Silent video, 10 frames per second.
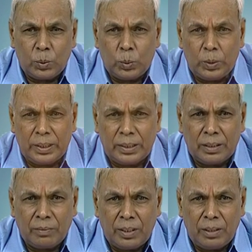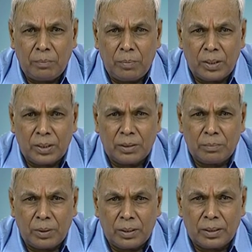two another very important
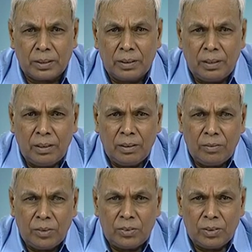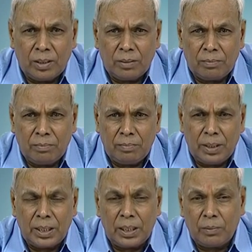product which you are
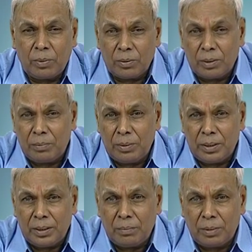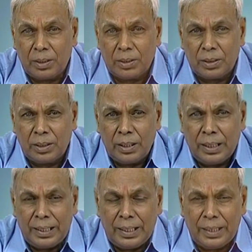making from the benzene because the
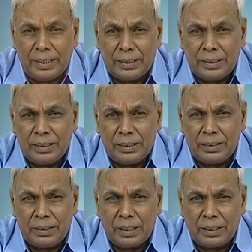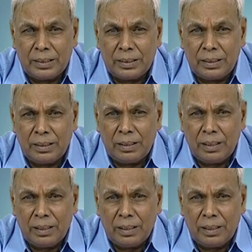aniline that is the